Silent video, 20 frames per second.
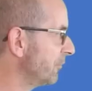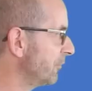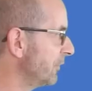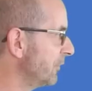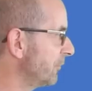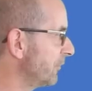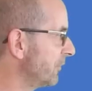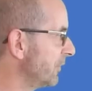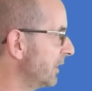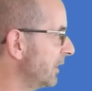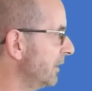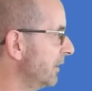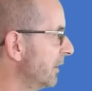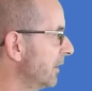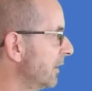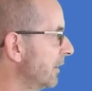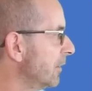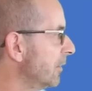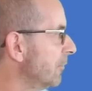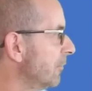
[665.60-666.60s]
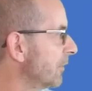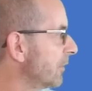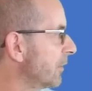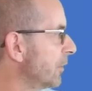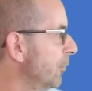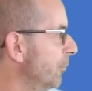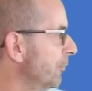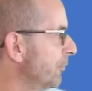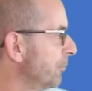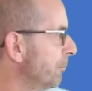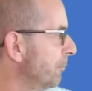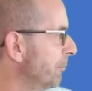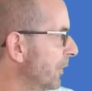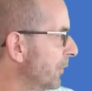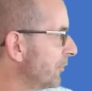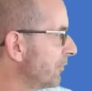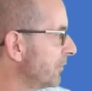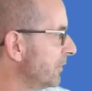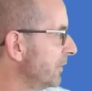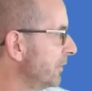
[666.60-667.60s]
15. The columns
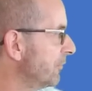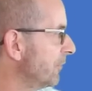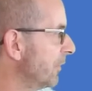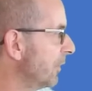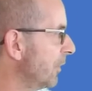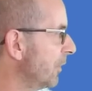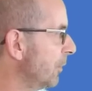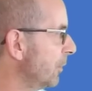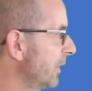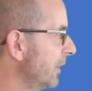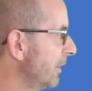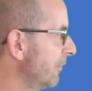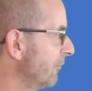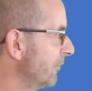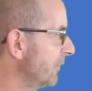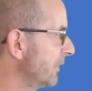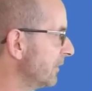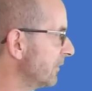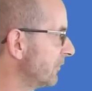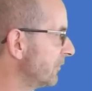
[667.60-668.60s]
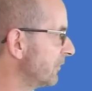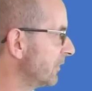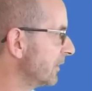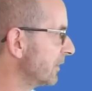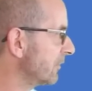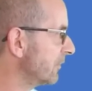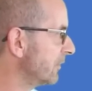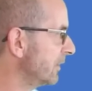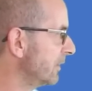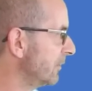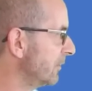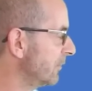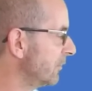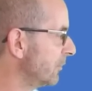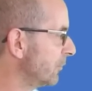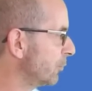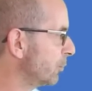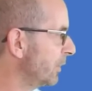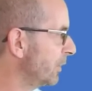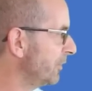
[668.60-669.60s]
mostly though in the 16
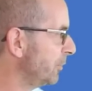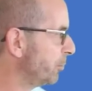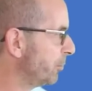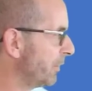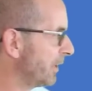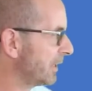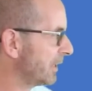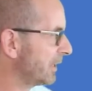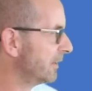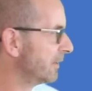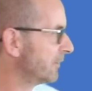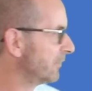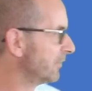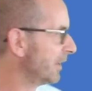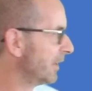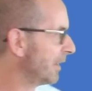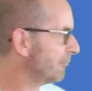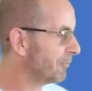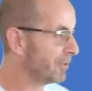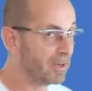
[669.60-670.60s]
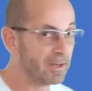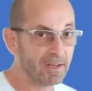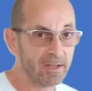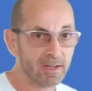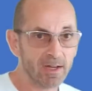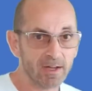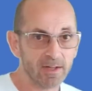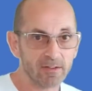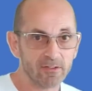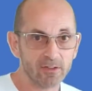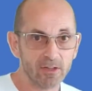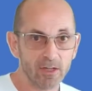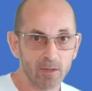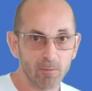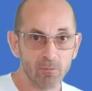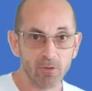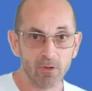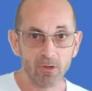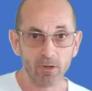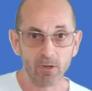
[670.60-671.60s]
to 20 bracket, and the
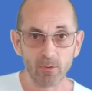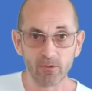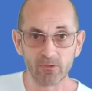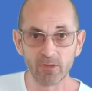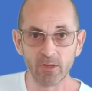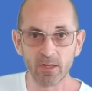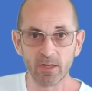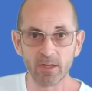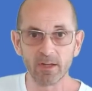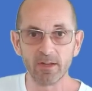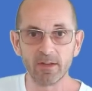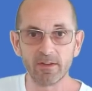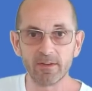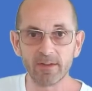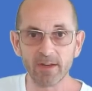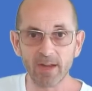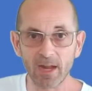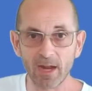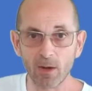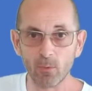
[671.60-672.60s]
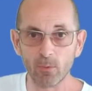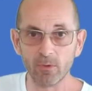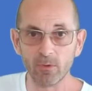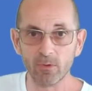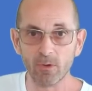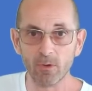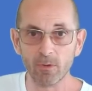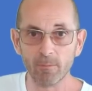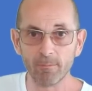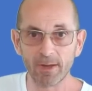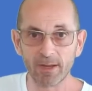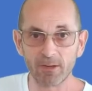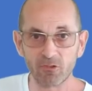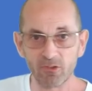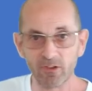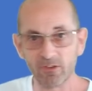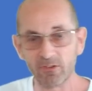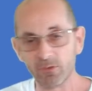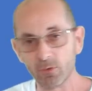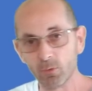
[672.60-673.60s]
nighttime lows down on
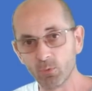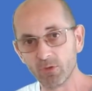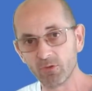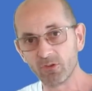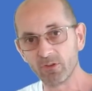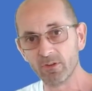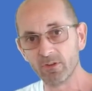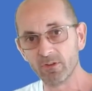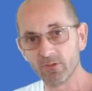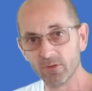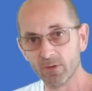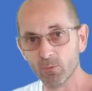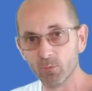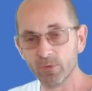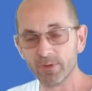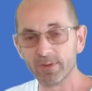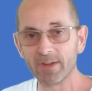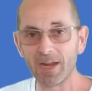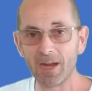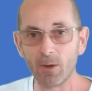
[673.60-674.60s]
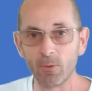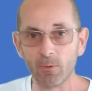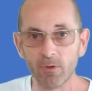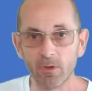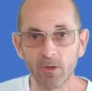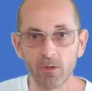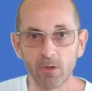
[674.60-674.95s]
Manchester, which in turn were down